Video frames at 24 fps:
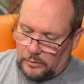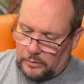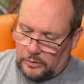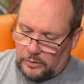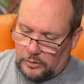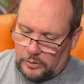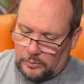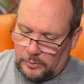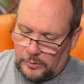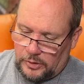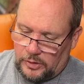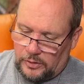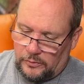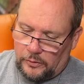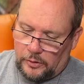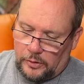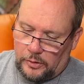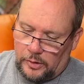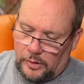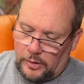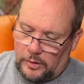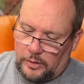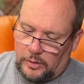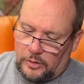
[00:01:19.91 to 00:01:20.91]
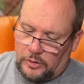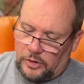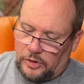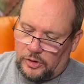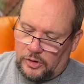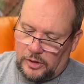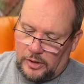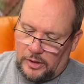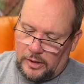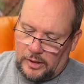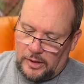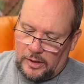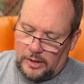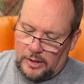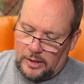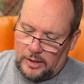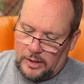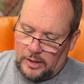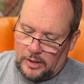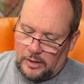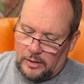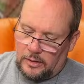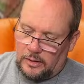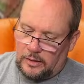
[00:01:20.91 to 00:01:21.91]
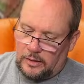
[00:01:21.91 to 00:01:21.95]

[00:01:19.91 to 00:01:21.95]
specifically just an India